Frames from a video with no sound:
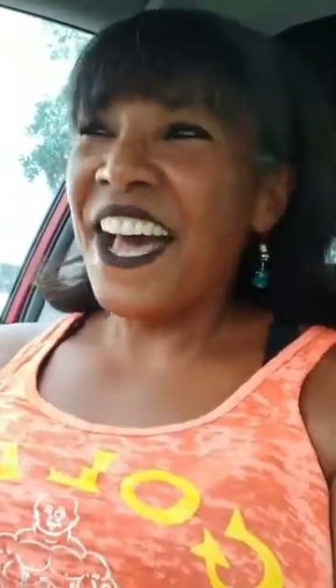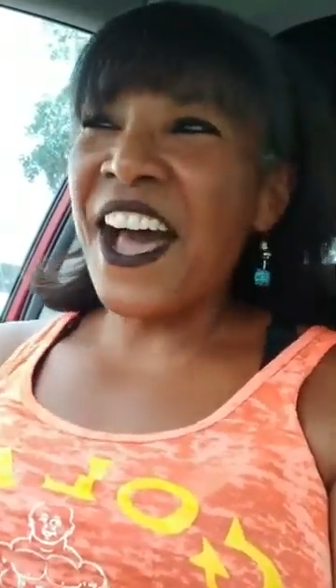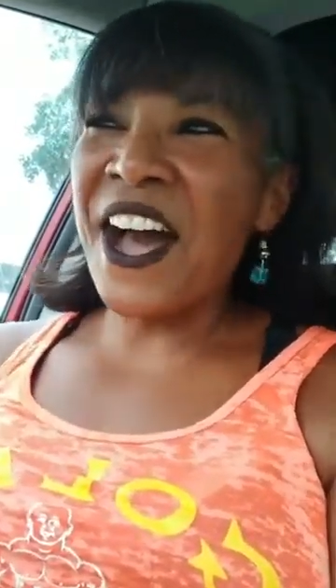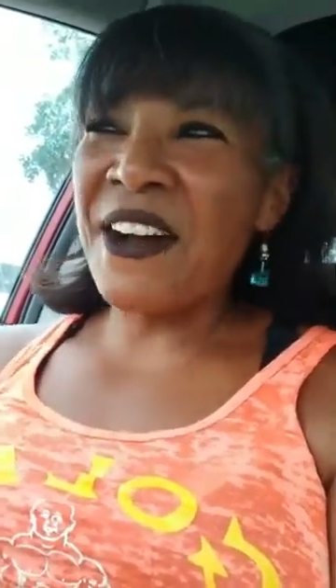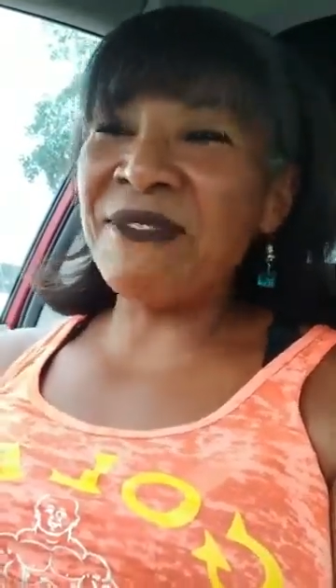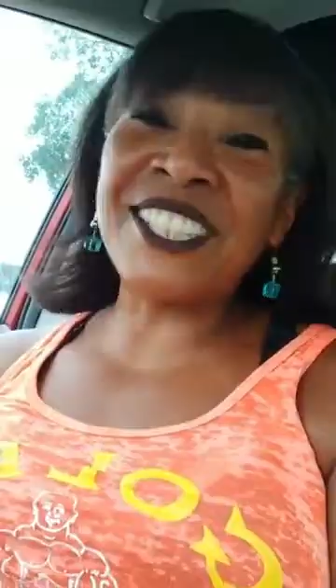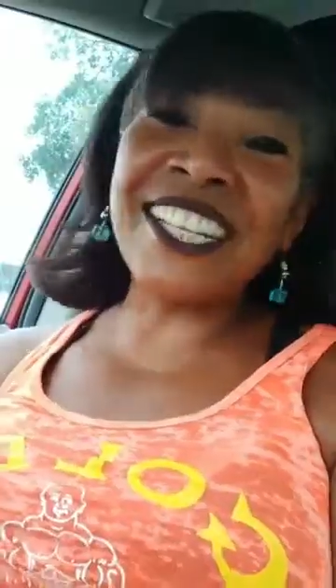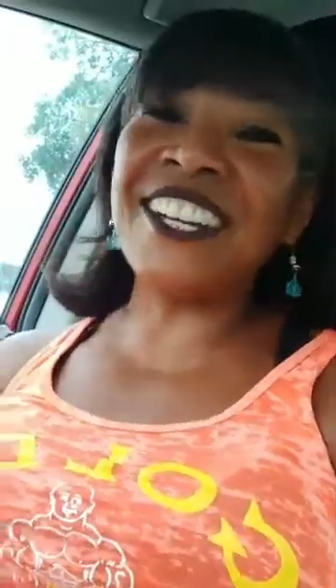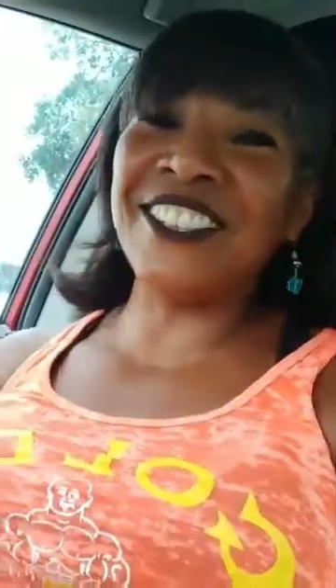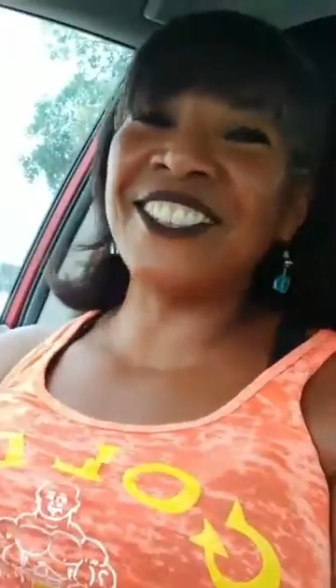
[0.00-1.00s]
But
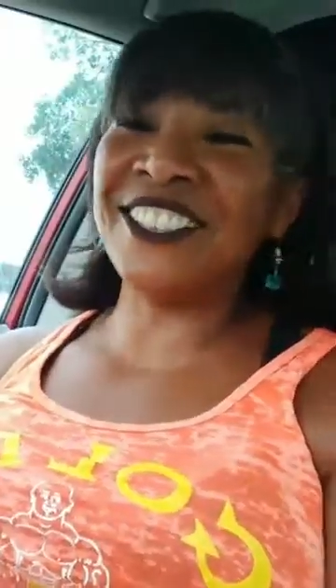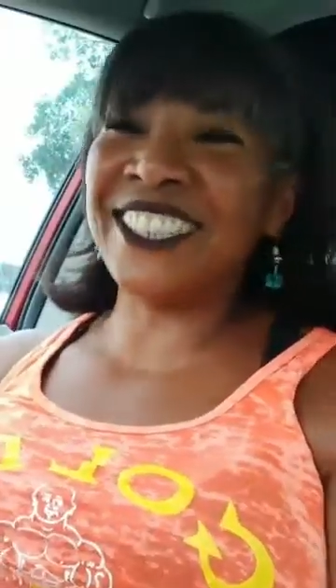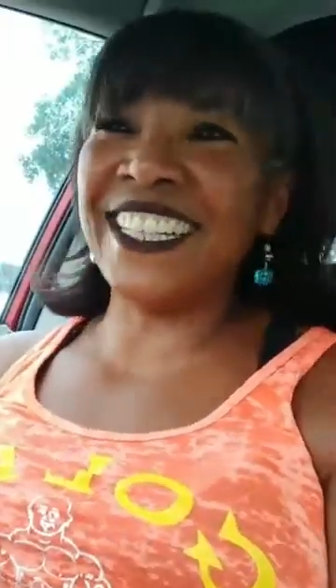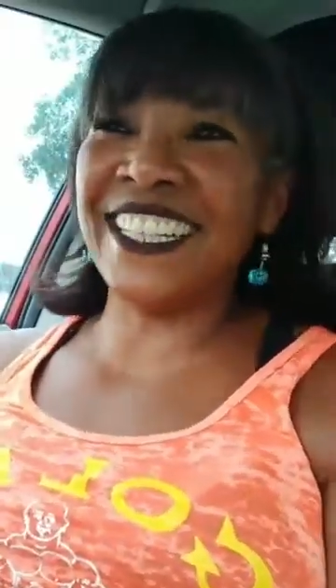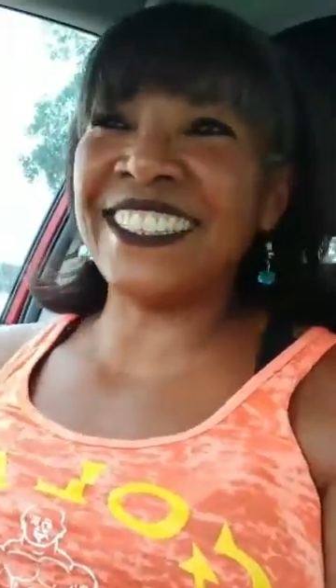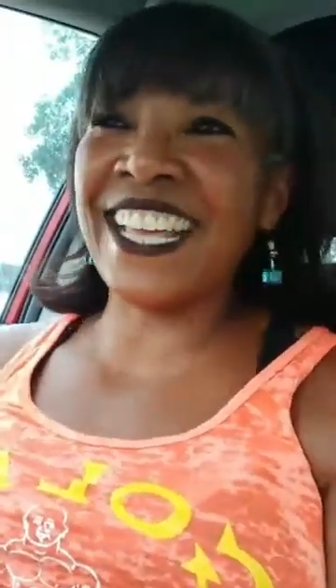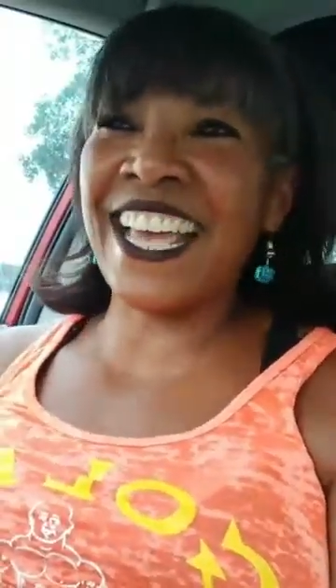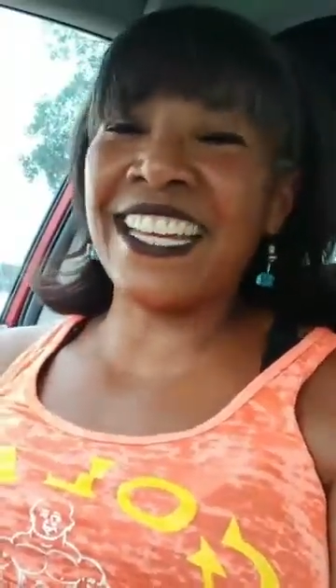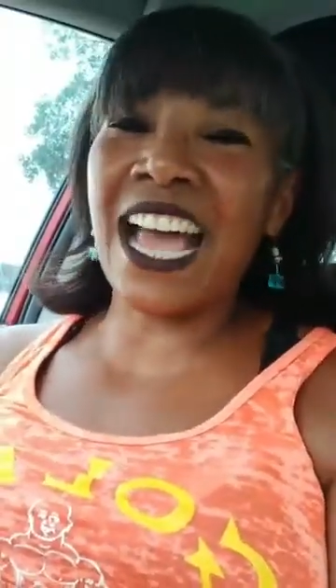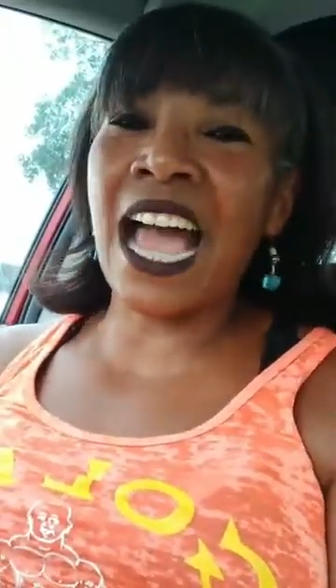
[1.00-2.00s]
she knows who she is.
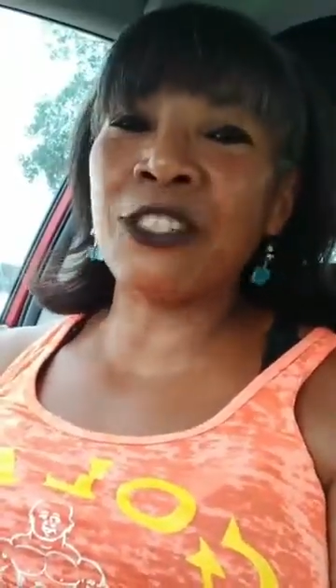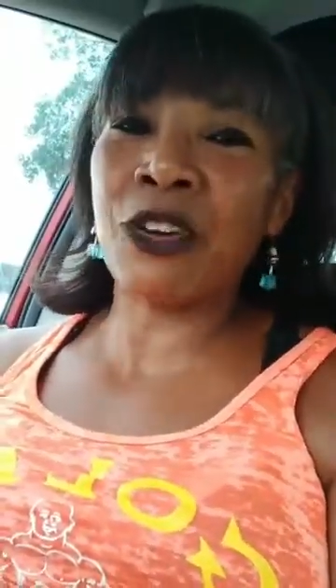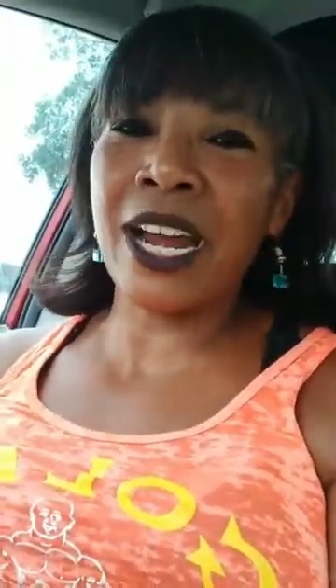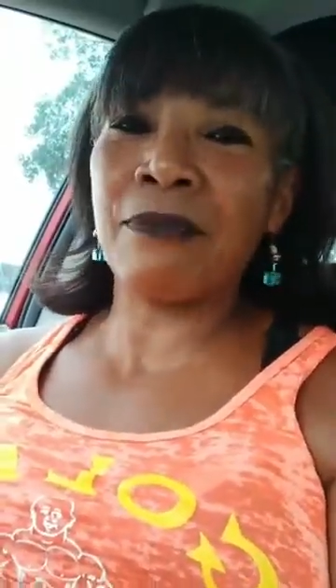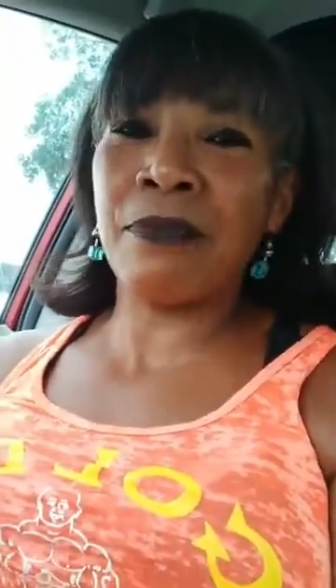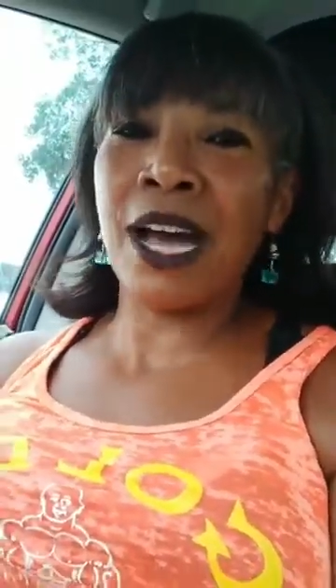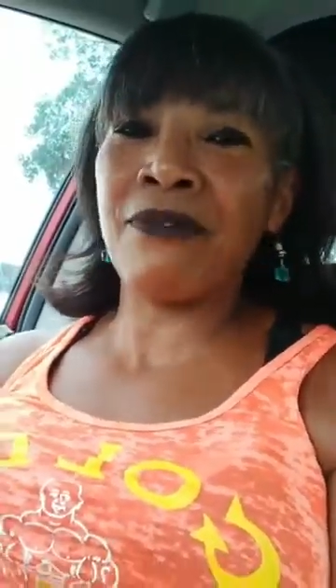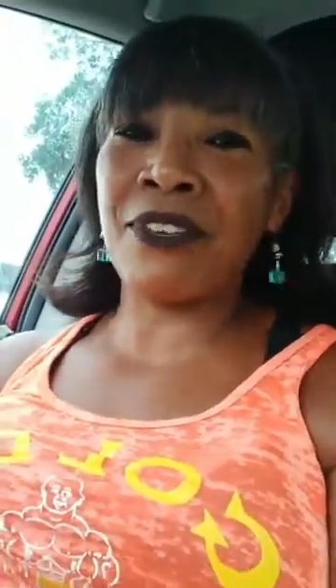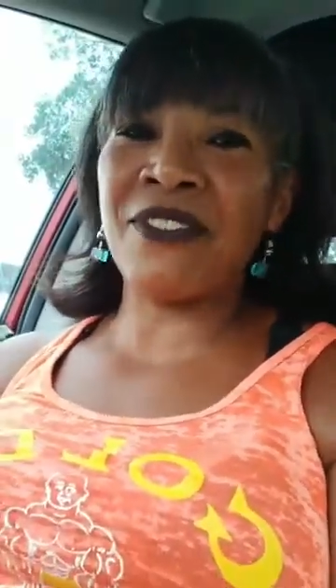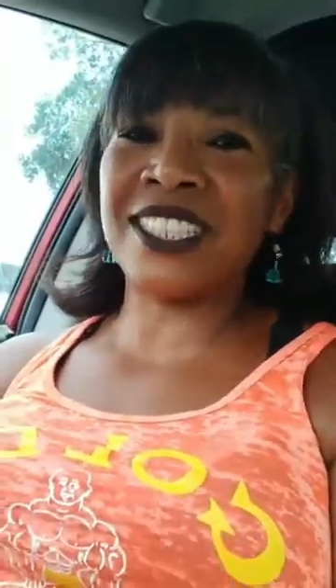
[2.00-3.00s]
And I tried a
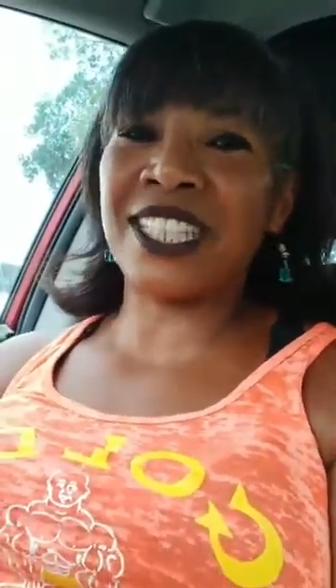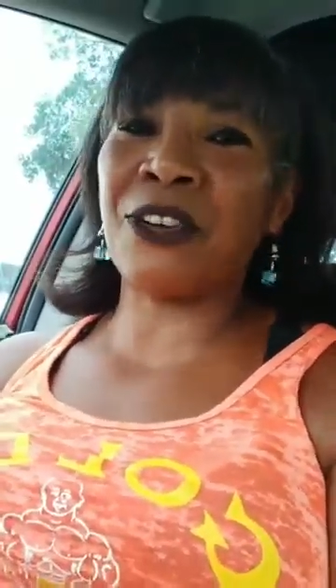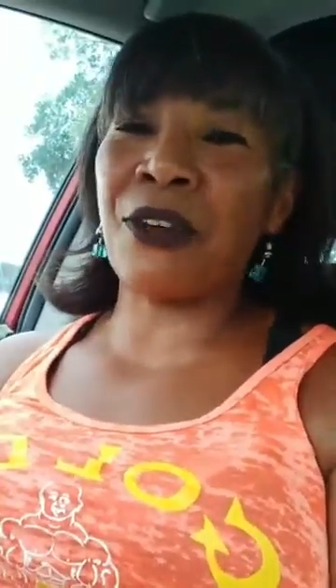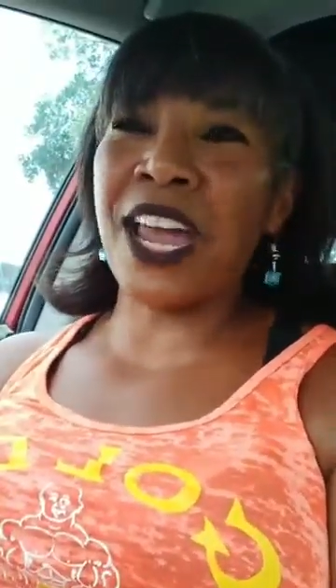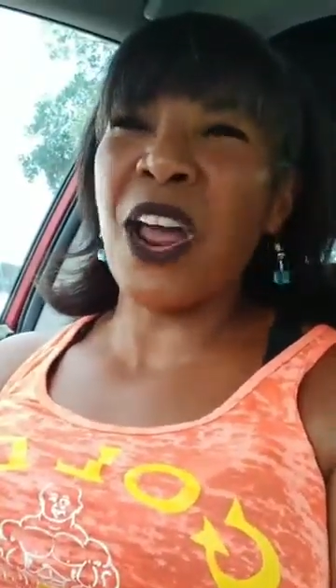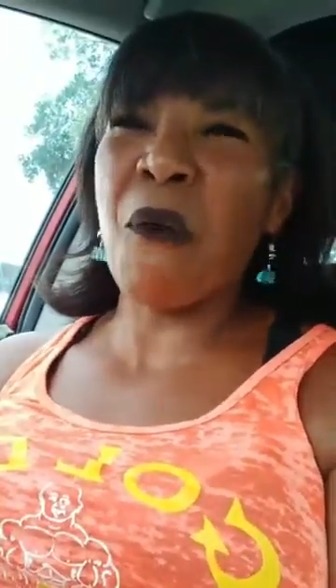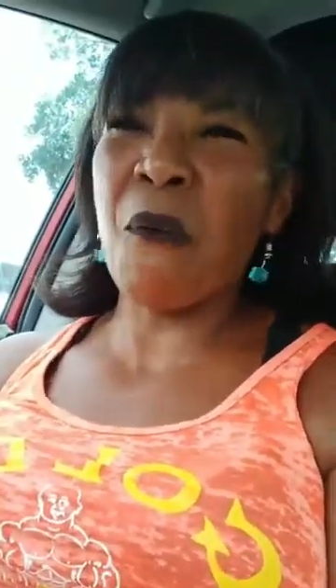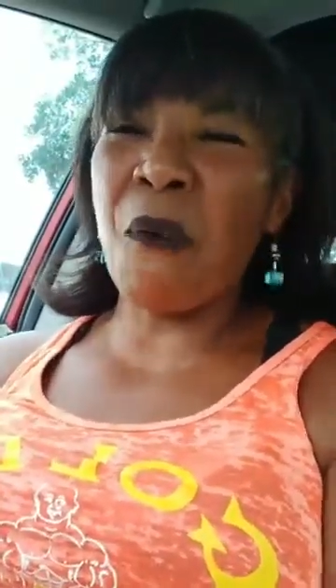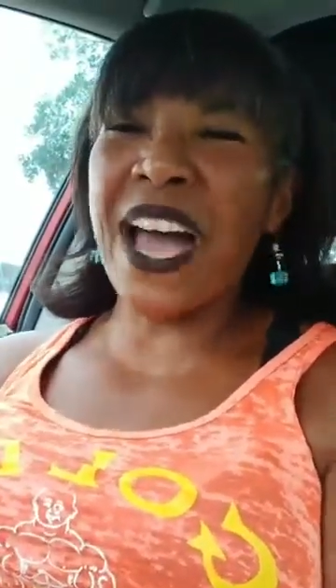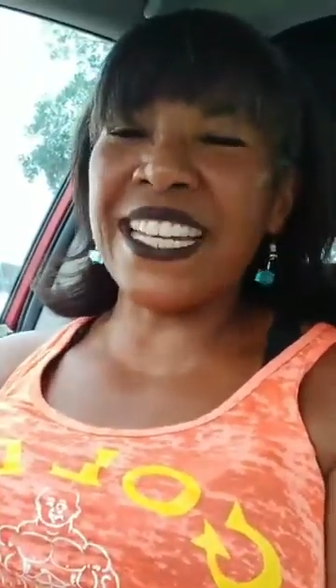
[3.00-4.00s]
puff of a cigarette
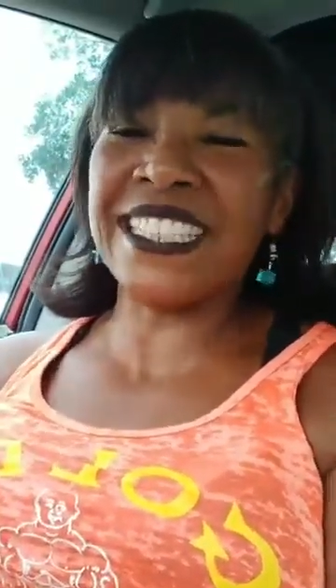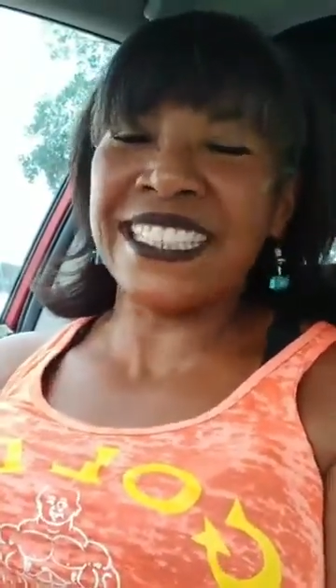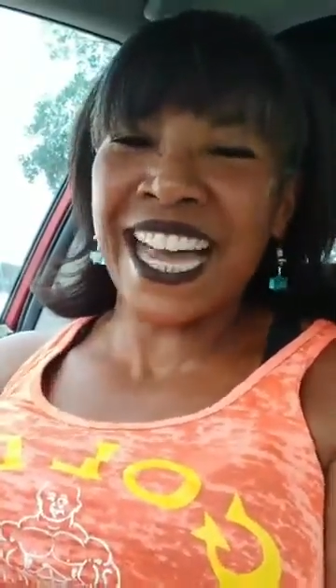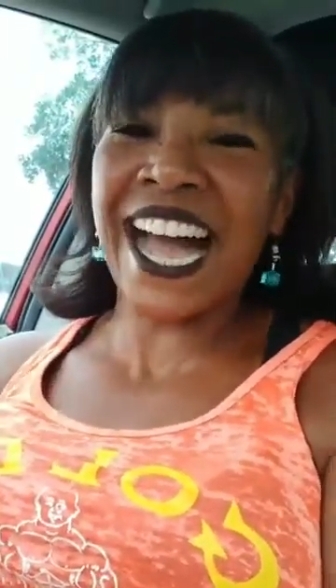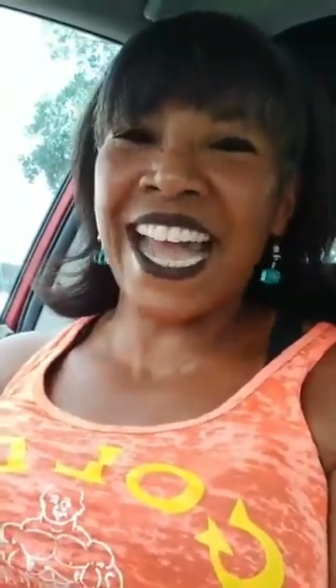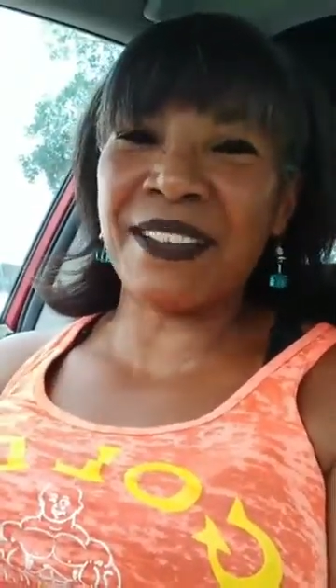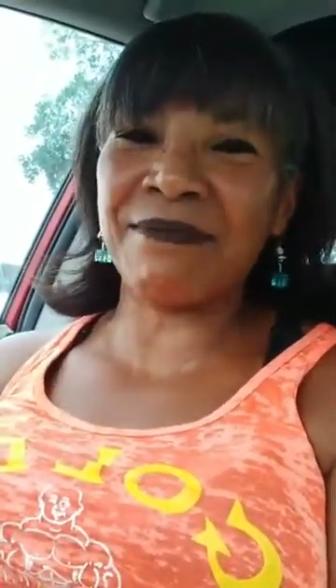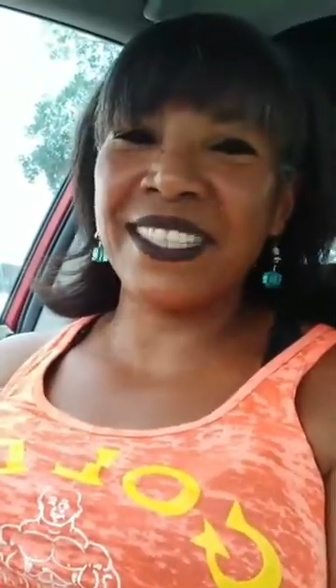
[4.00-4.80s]
one time,